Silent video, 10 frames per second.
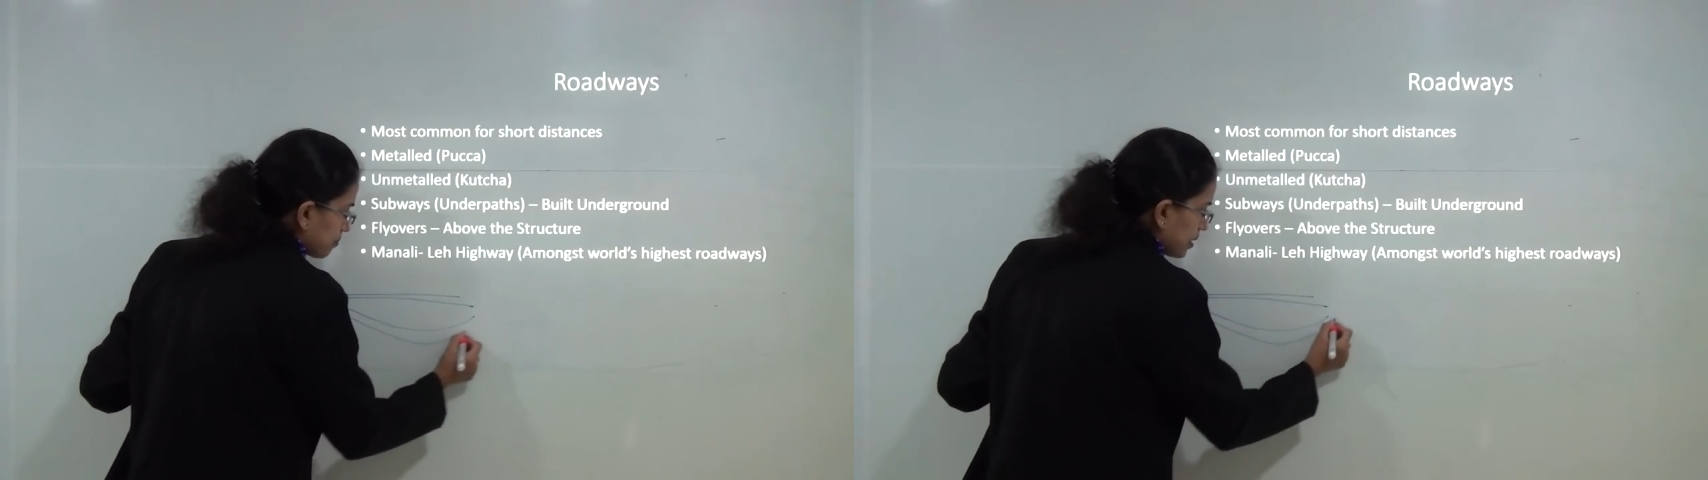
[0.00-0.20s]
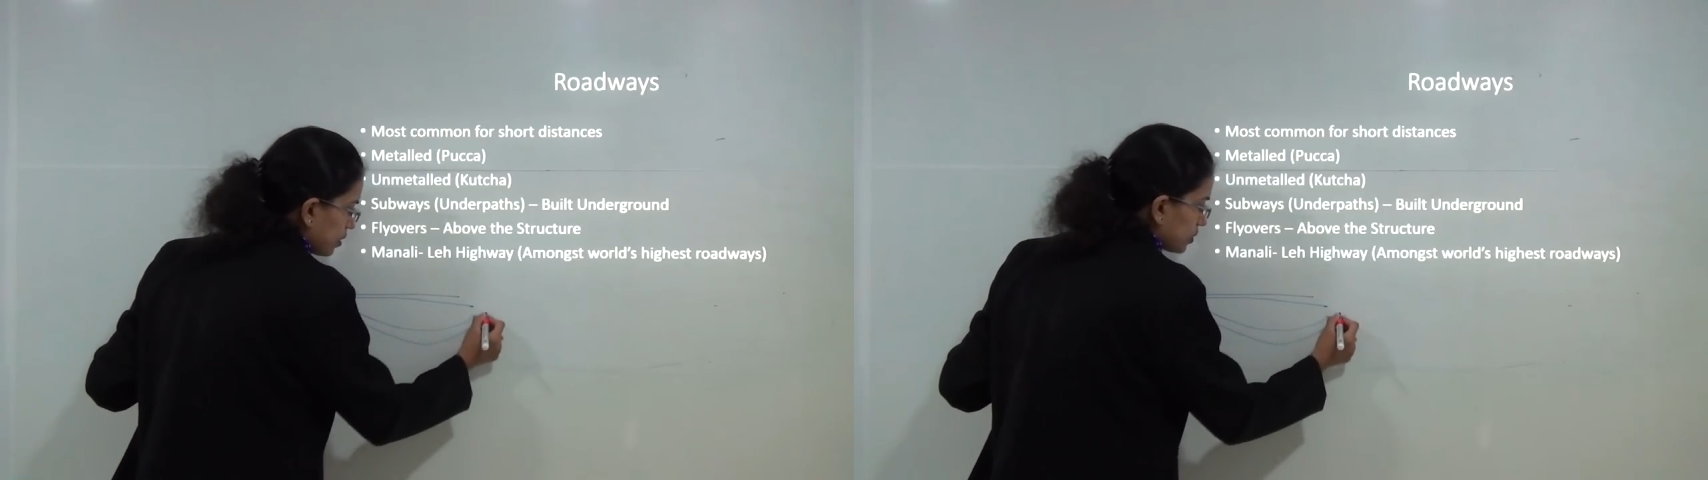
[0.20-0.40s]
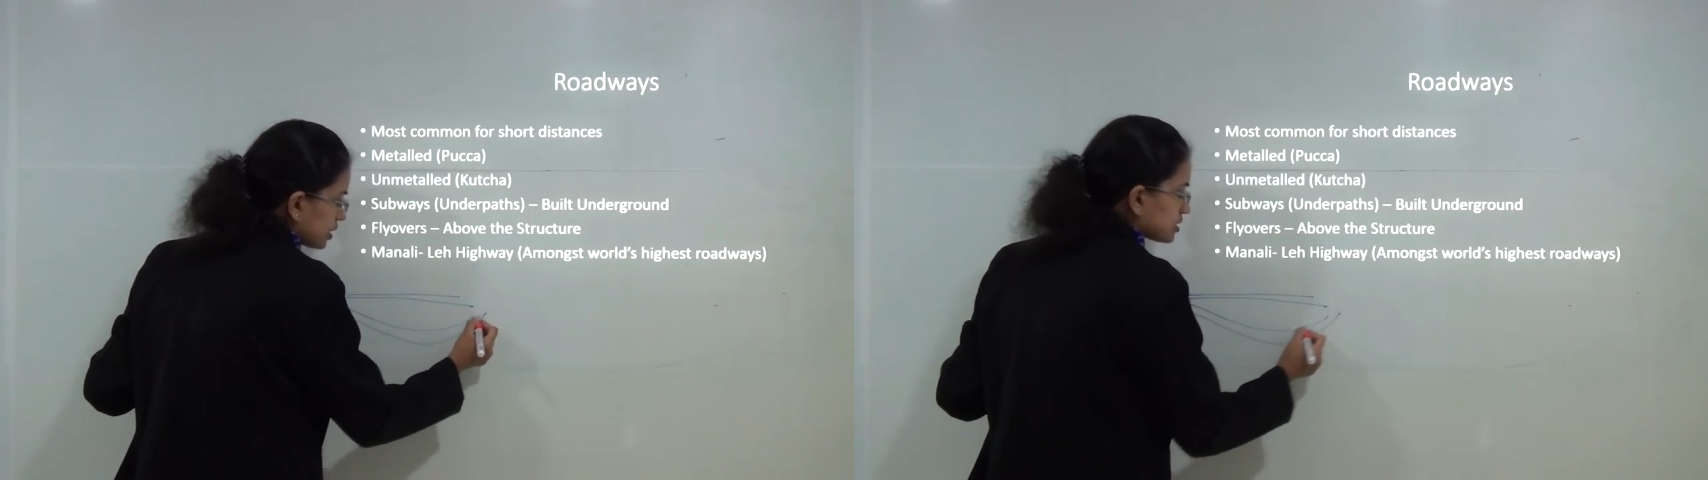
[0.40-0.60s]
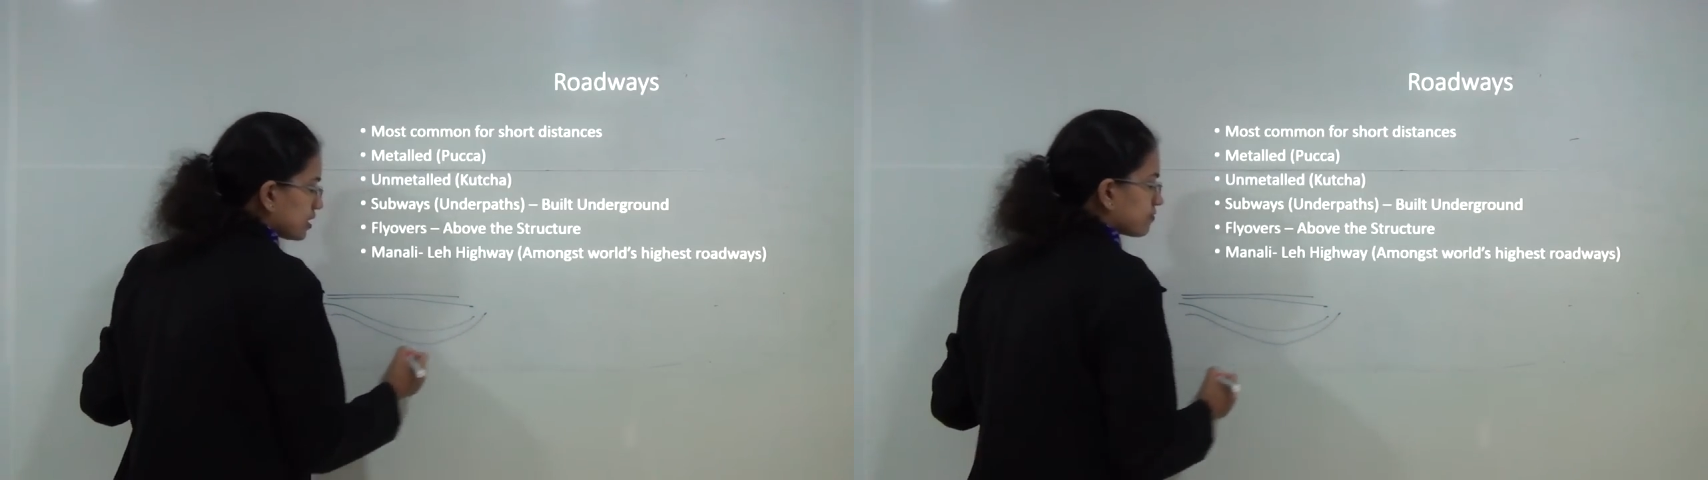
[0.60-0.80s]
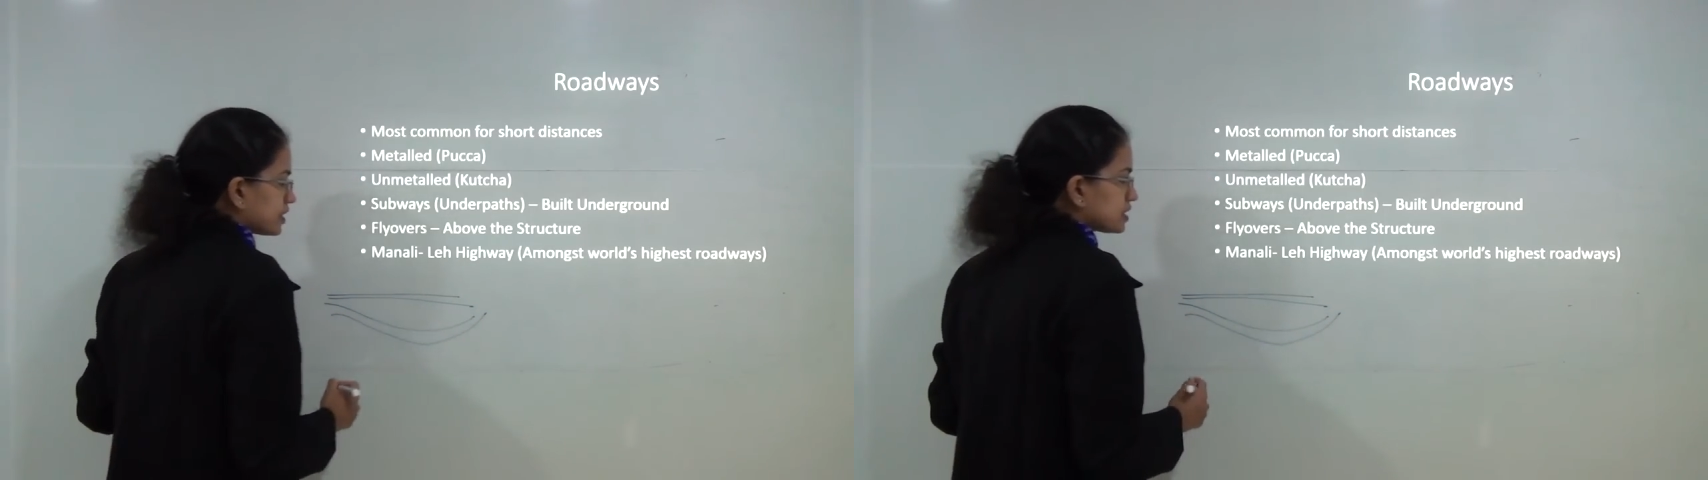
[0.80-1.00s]
below the
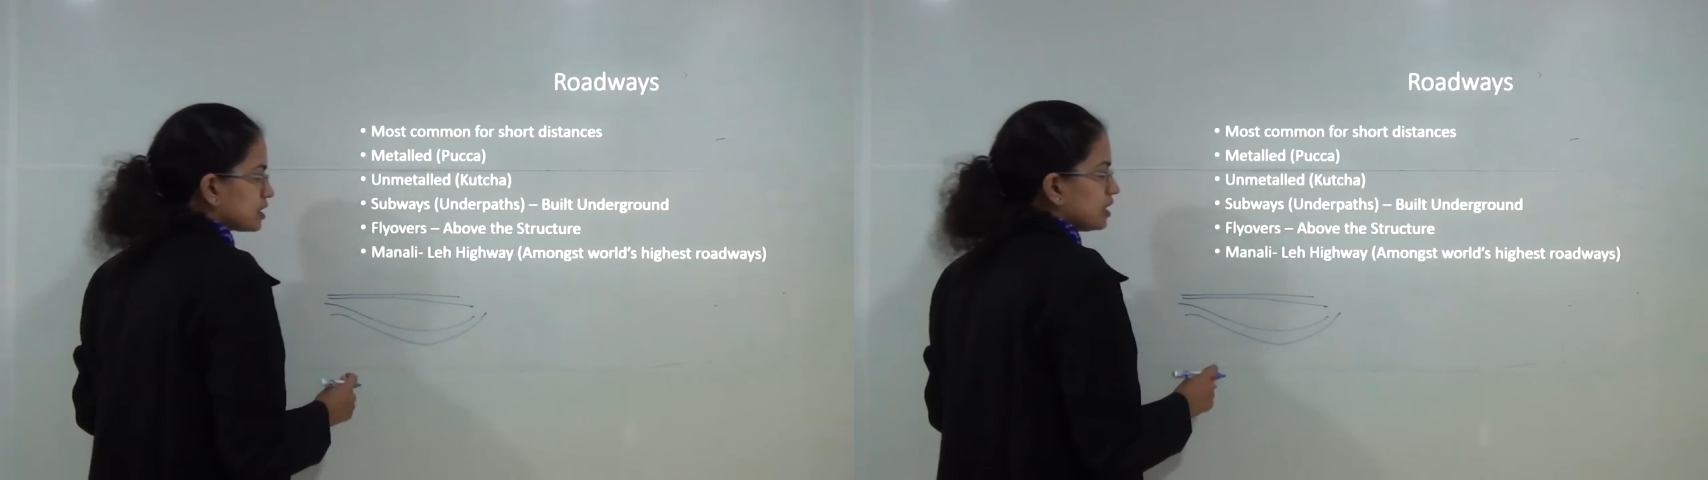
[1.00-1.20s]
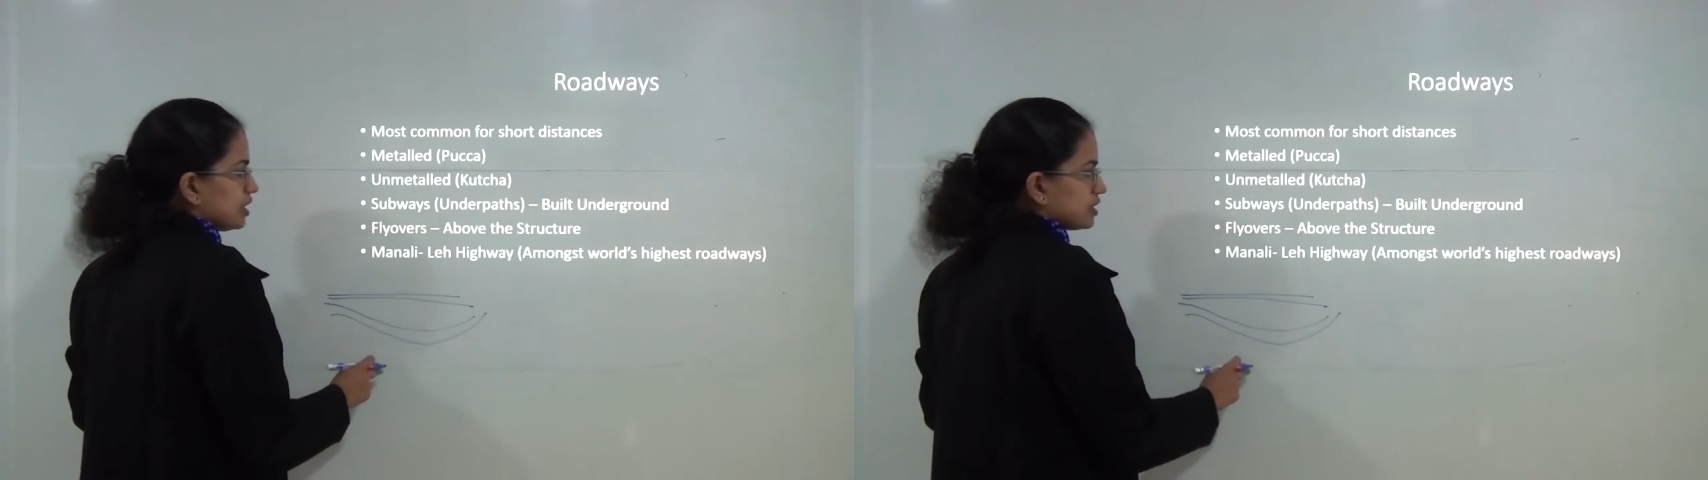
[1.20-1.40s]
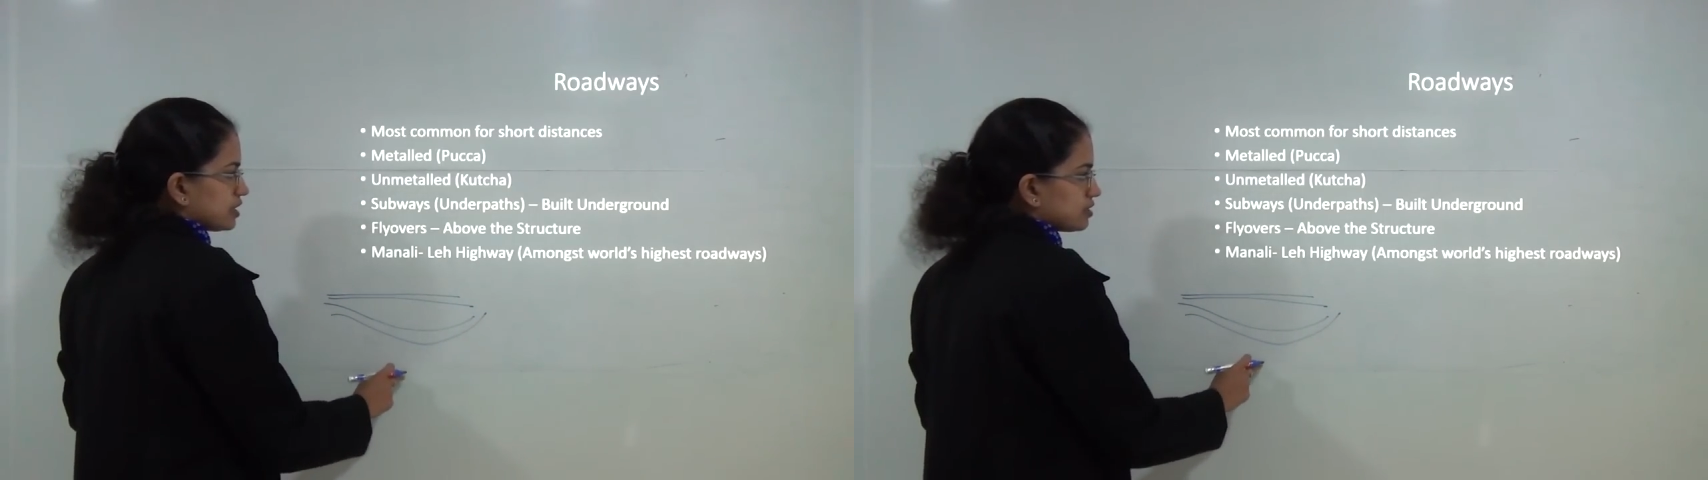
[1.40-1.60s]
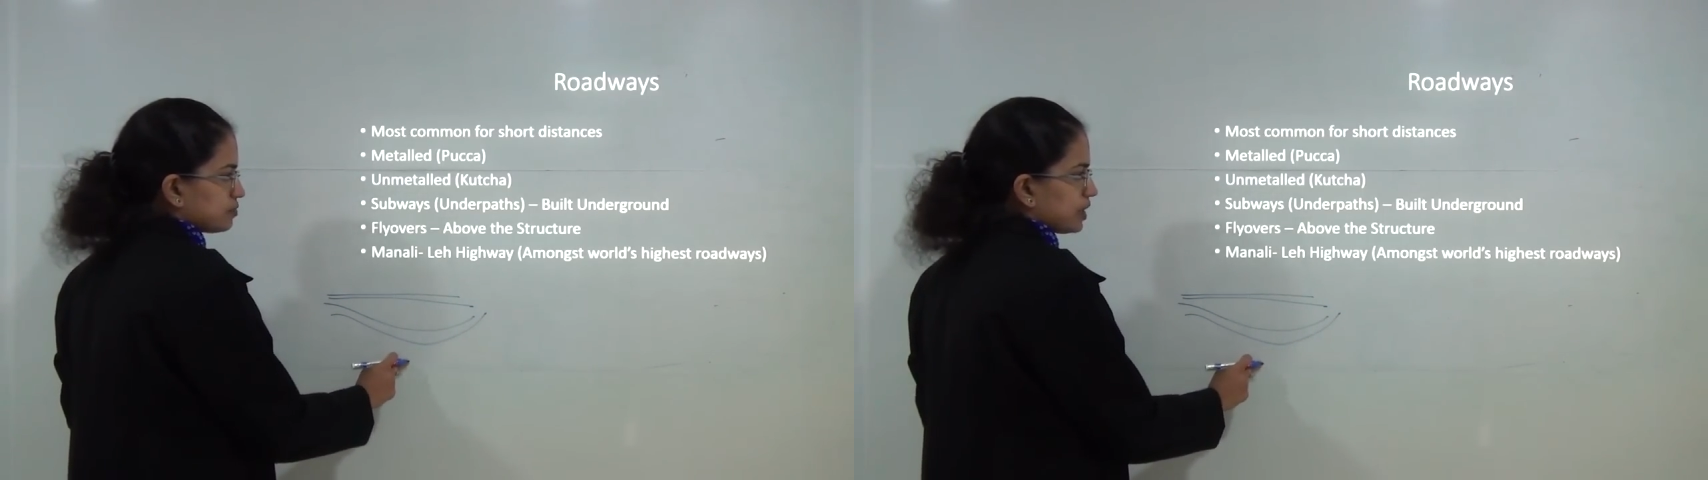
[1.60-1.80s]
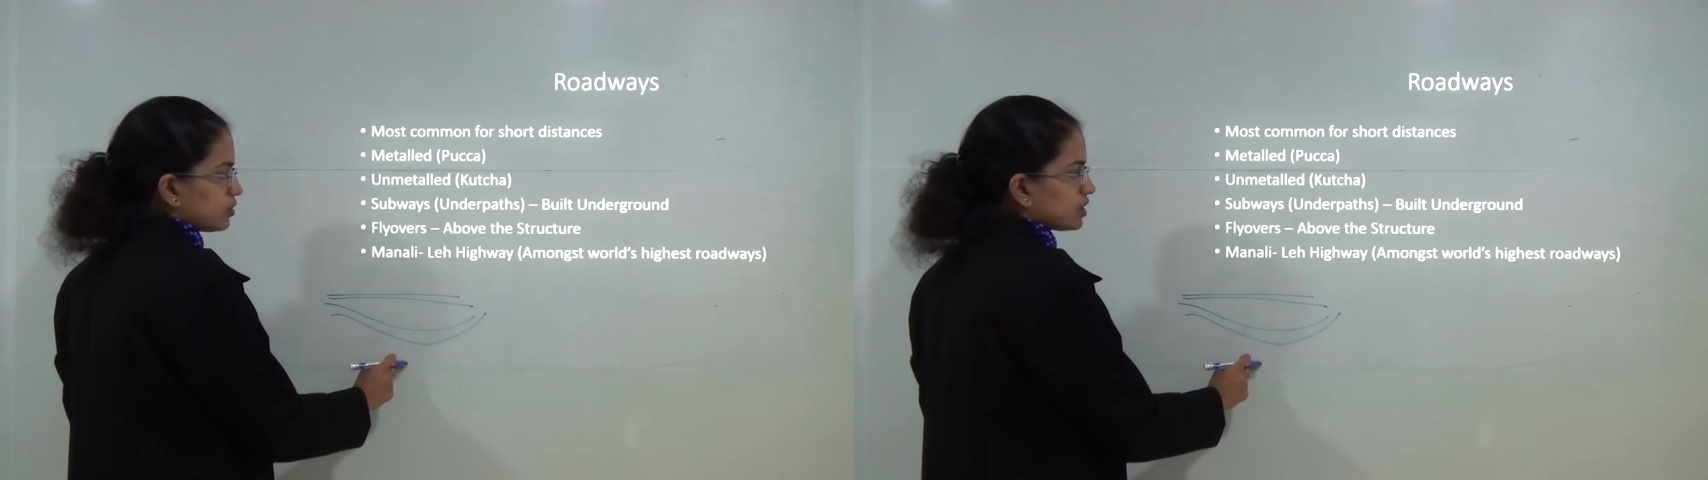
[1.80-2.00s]
surface. This
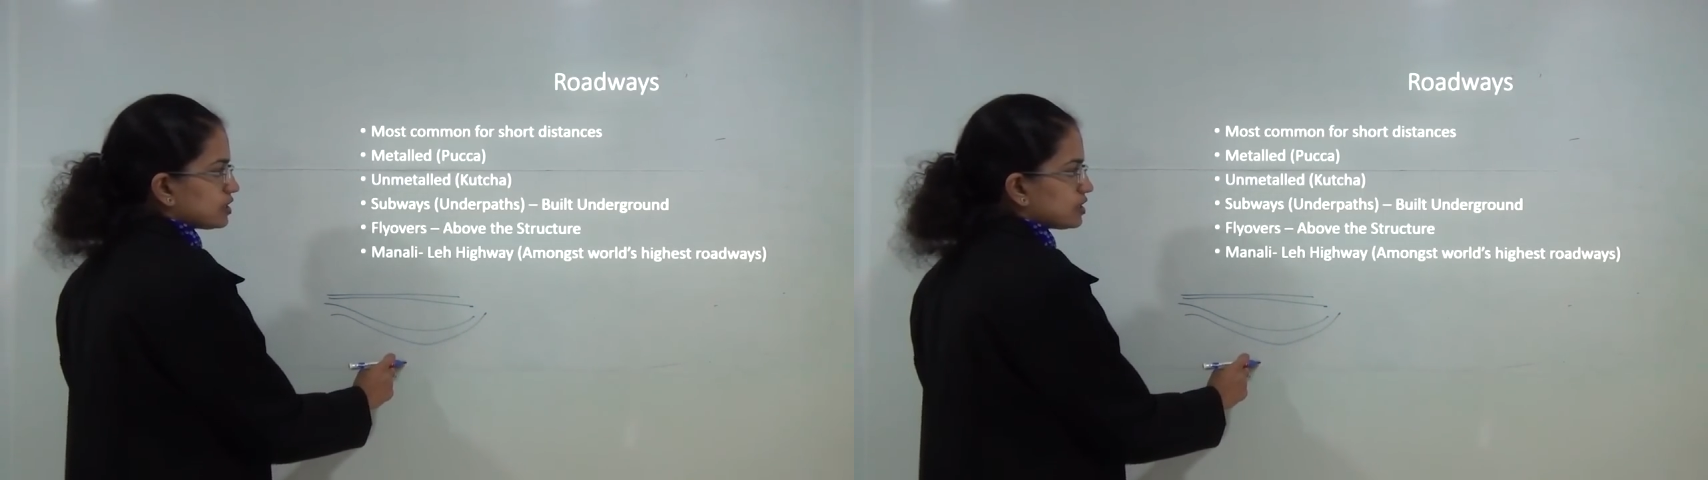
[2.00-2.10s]
below